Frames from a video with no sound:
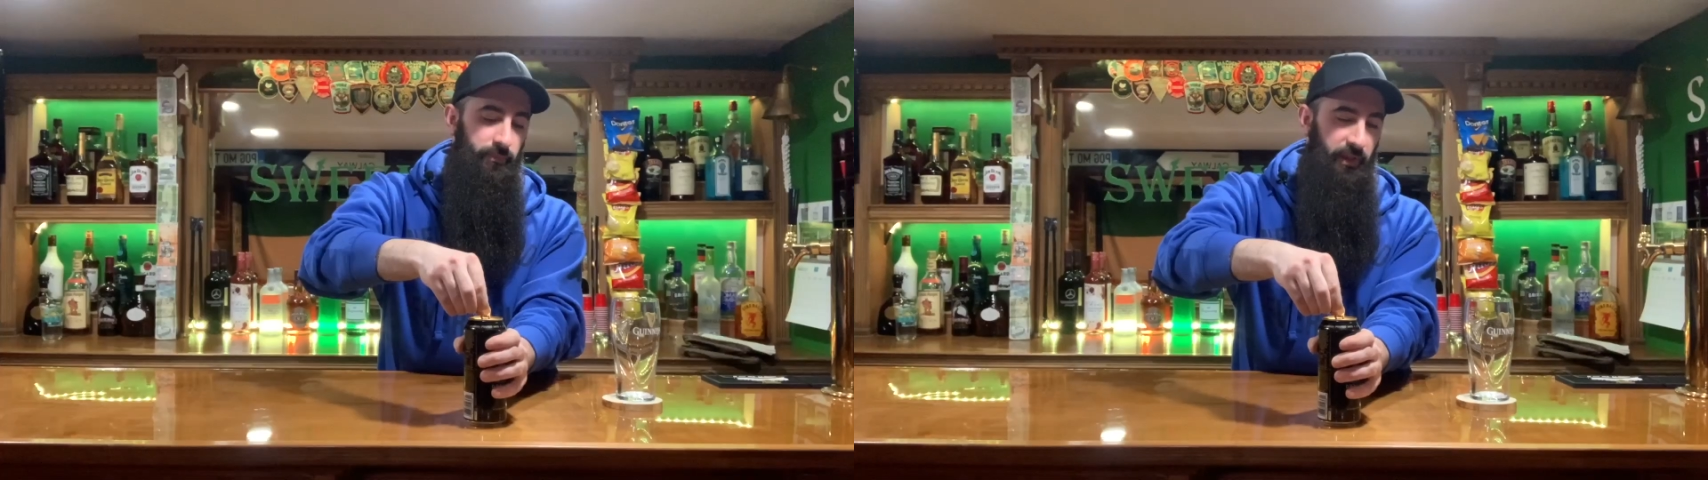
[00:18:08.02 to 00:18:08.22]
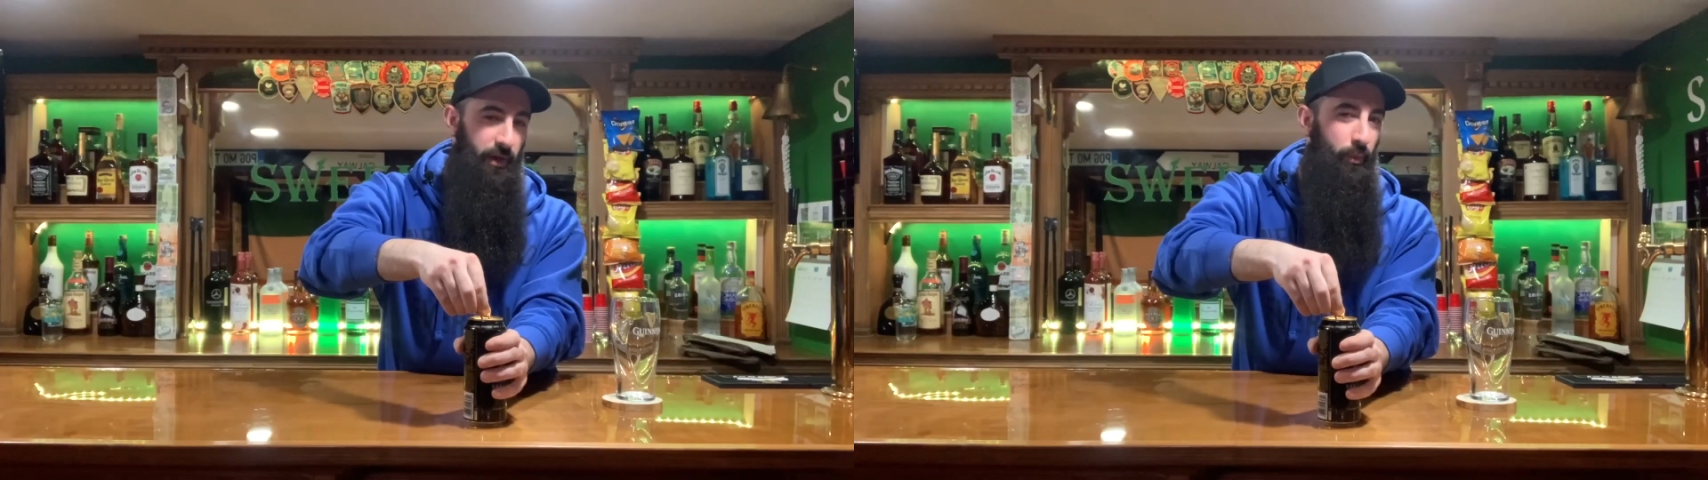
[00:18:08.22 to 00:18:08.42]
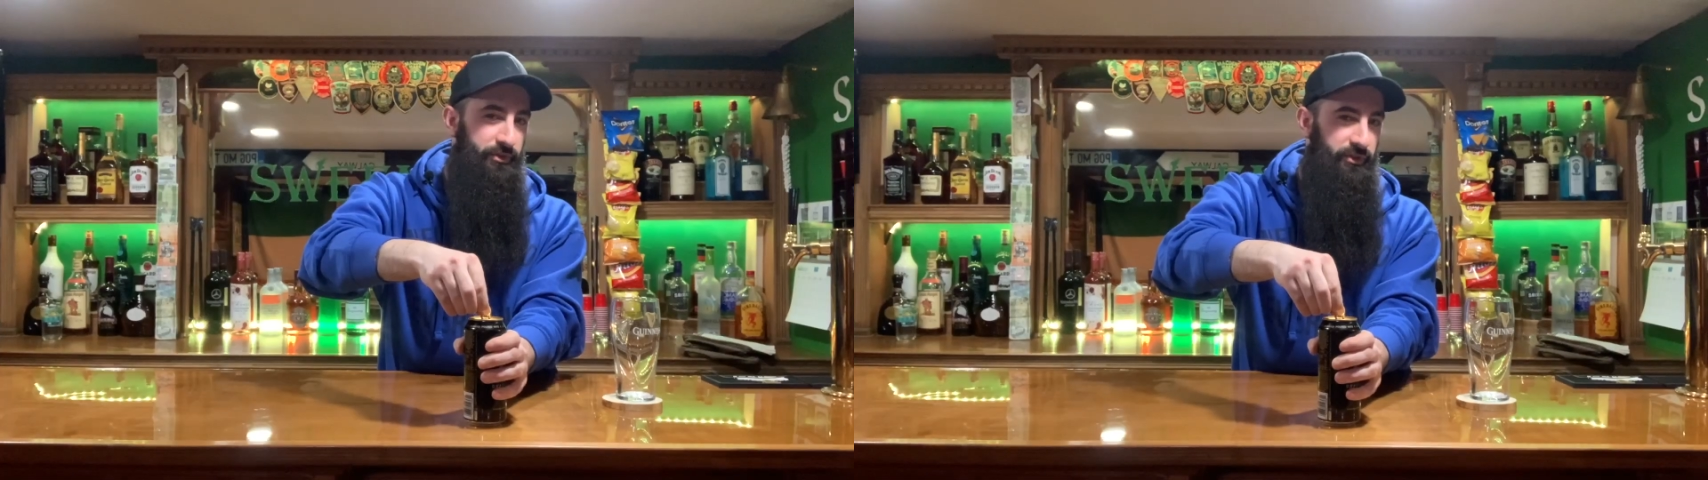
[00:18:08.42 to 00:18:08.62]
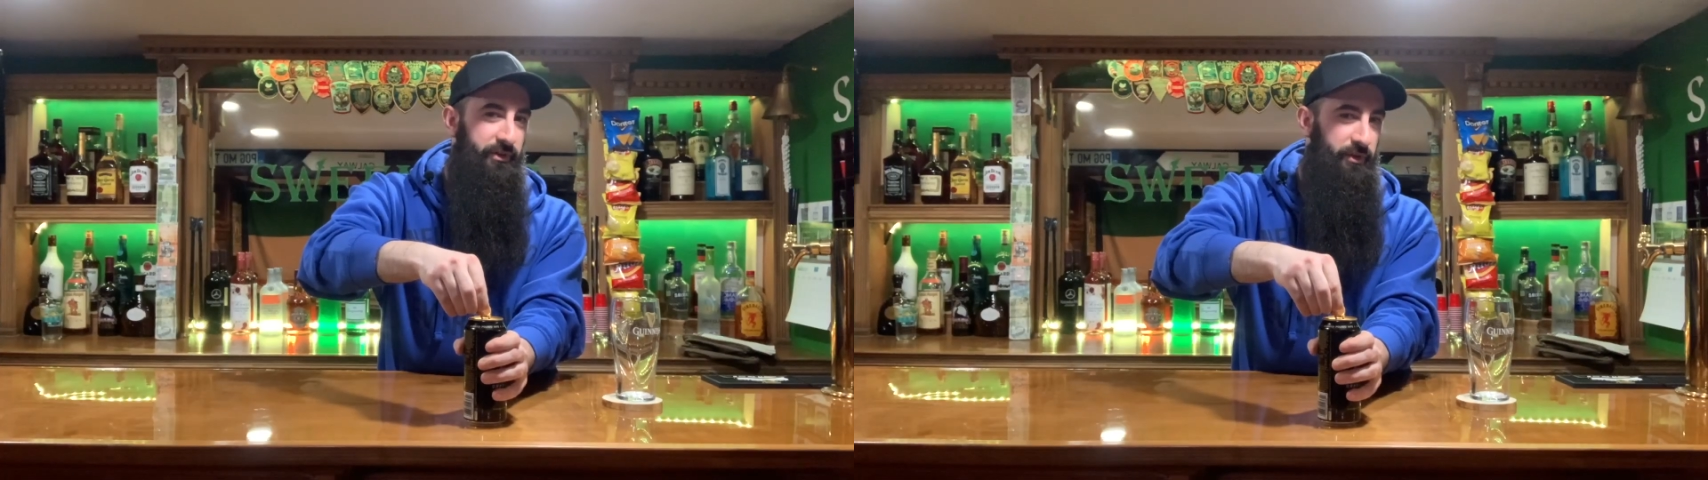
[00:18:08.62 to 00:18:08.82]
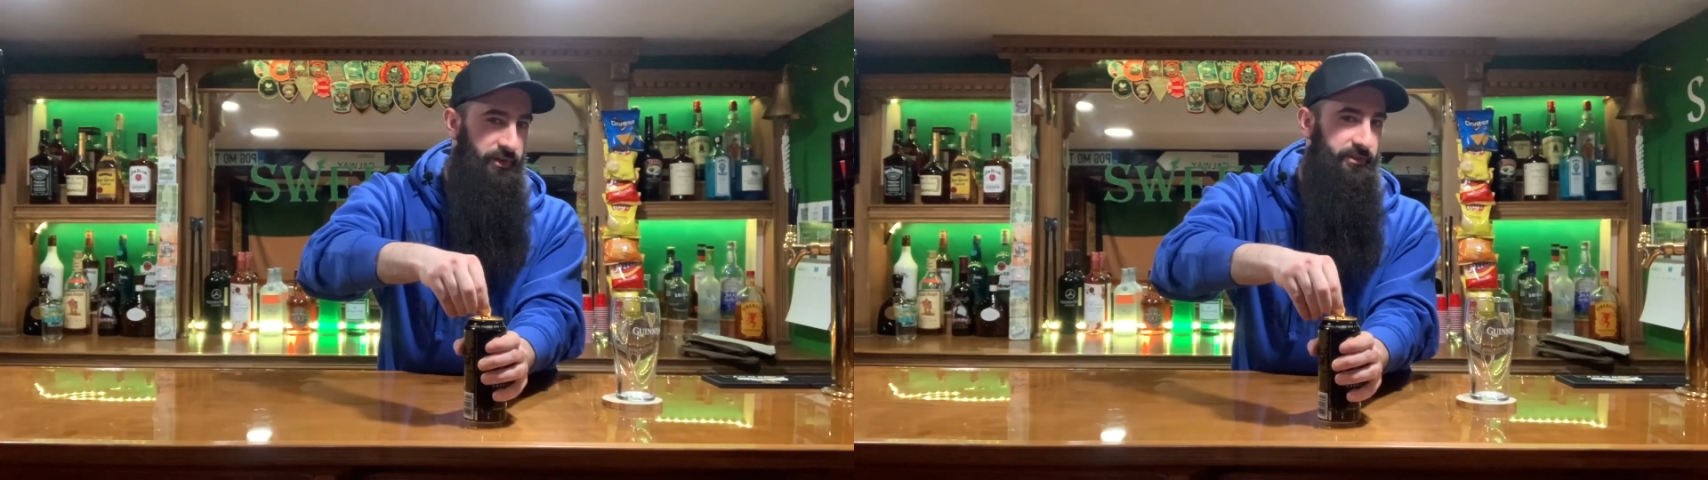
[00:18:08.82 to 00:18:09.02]
that
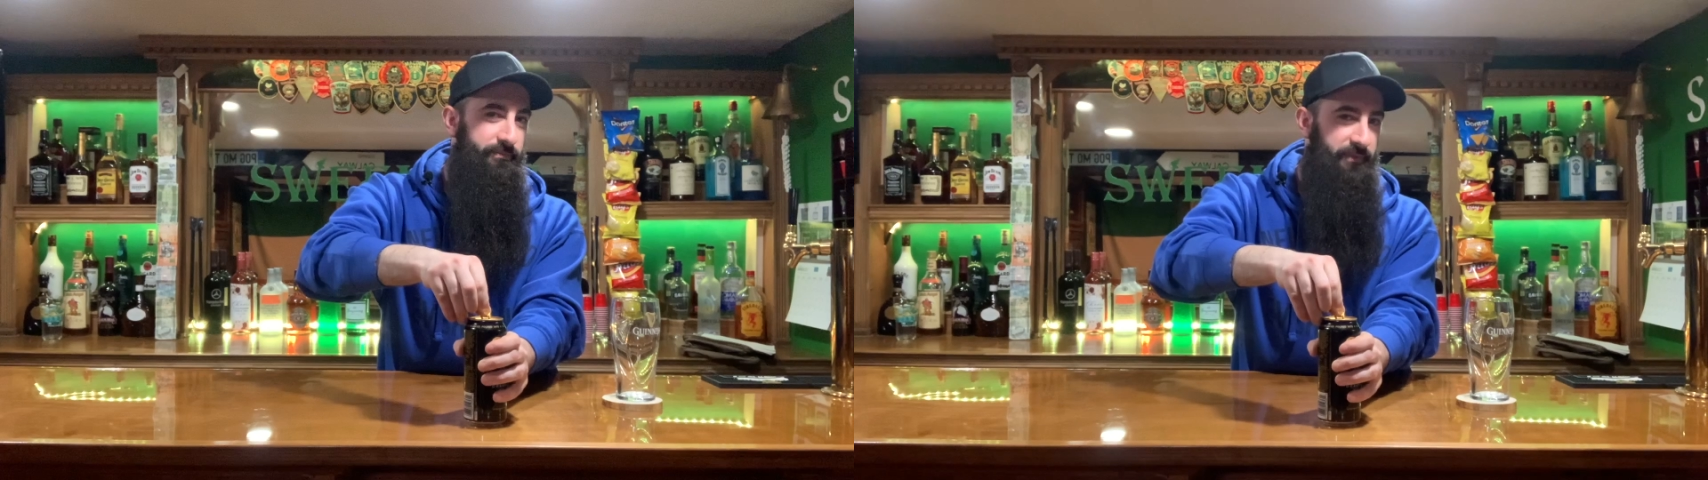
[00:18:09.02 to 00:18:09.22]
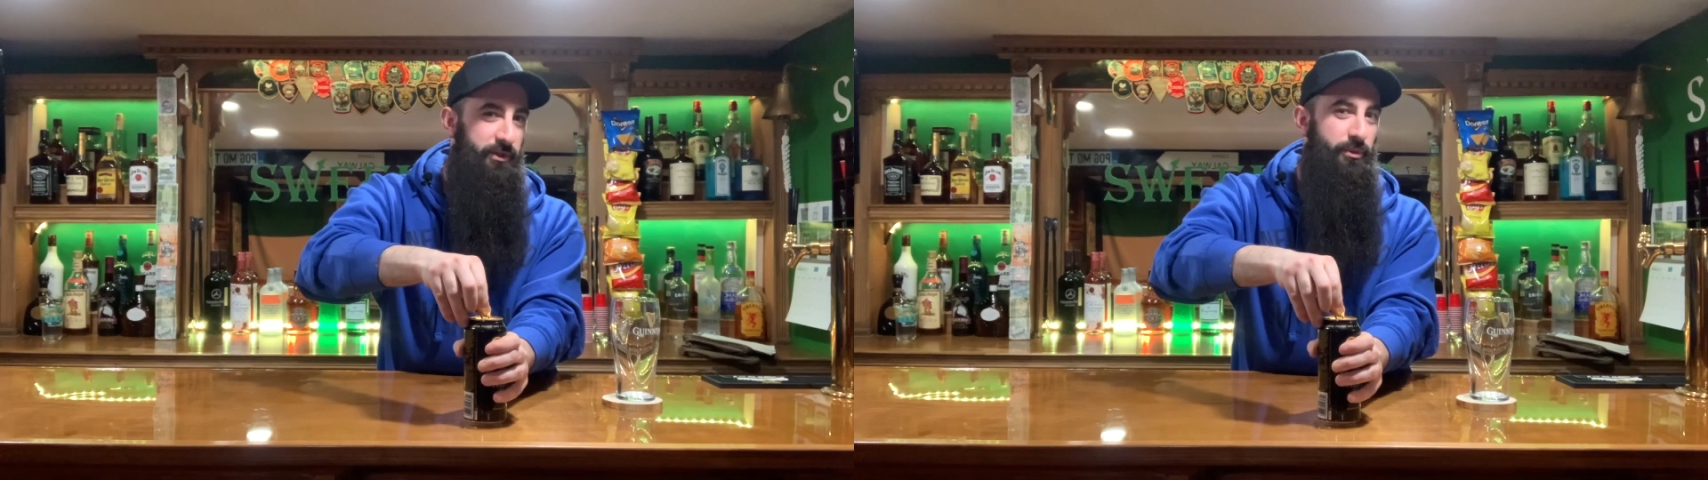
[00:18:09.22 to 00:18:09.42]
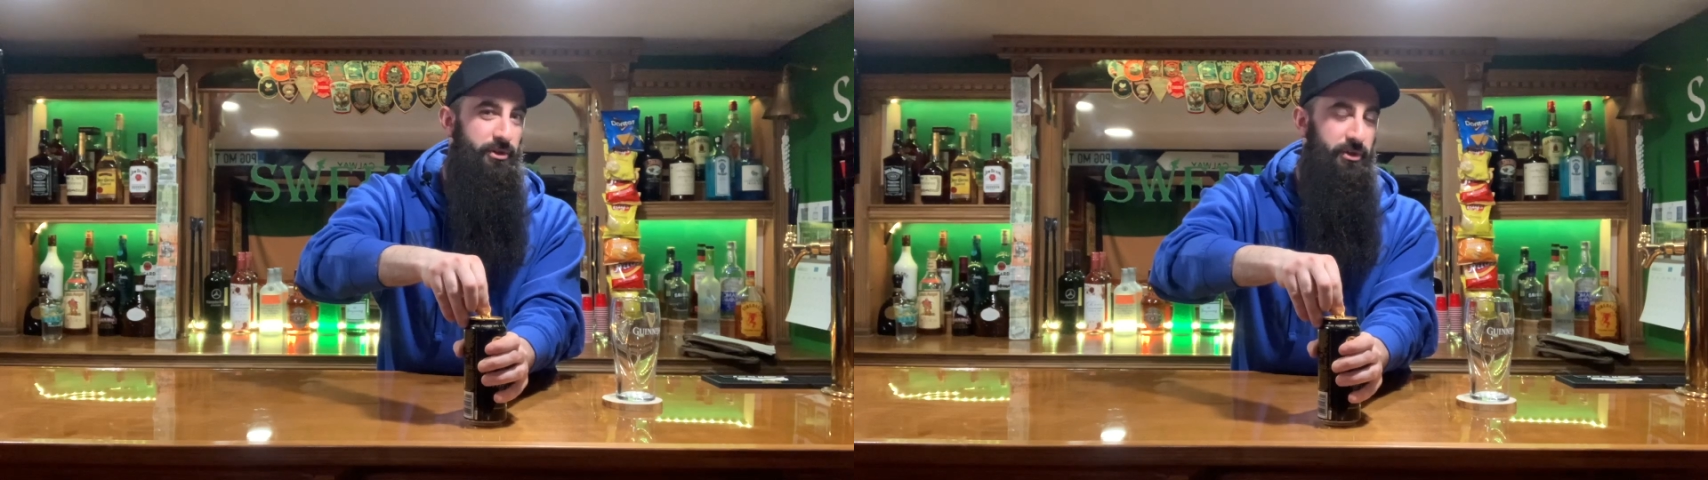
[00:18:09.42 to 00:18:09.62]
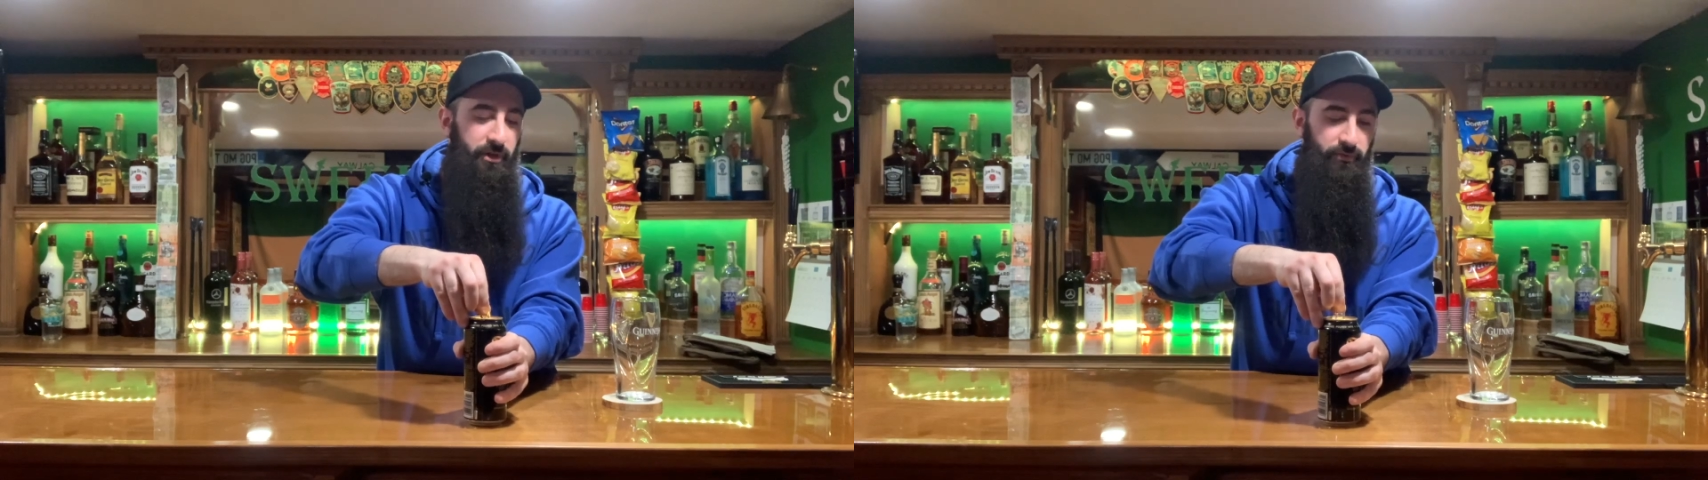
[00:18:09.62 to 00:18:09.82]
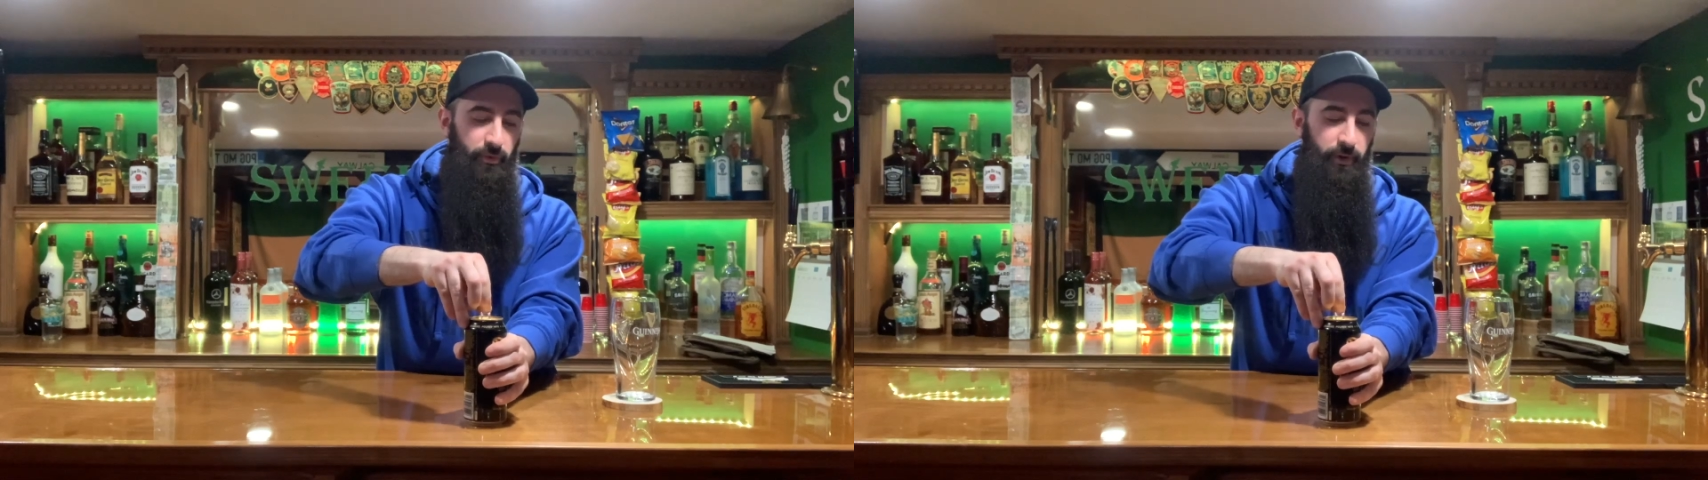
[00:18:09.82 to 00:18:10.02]
whistling noise, that's what you're
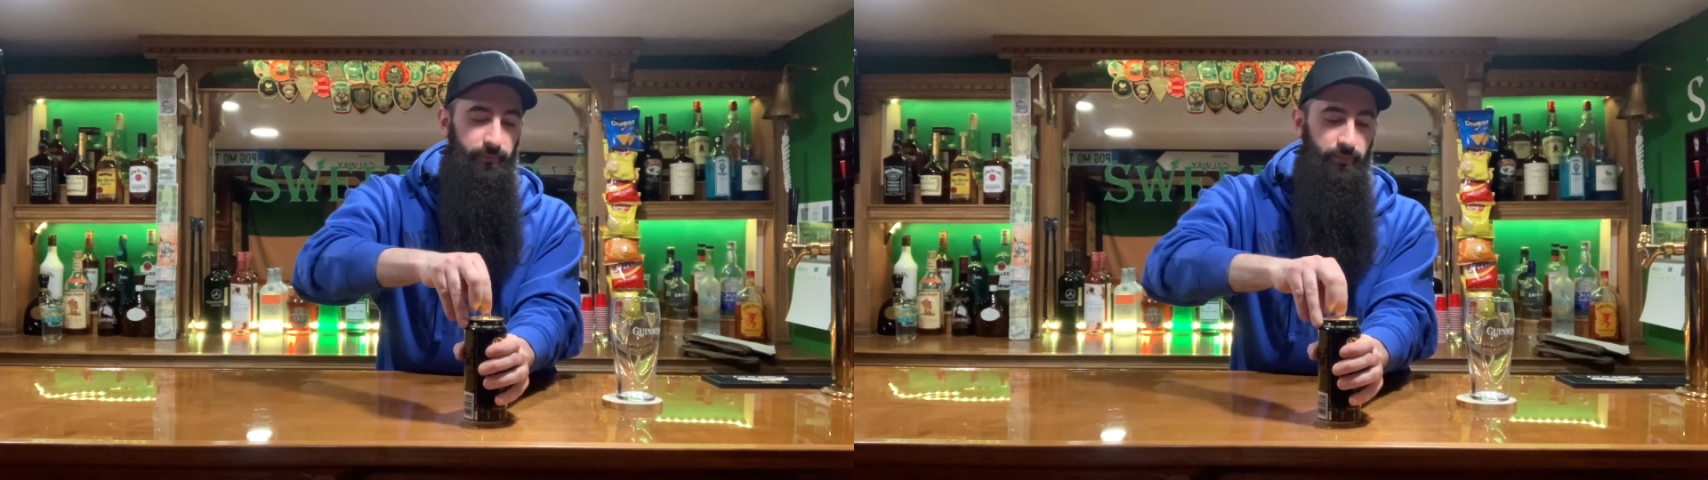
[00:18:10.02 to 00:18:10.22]
looking for.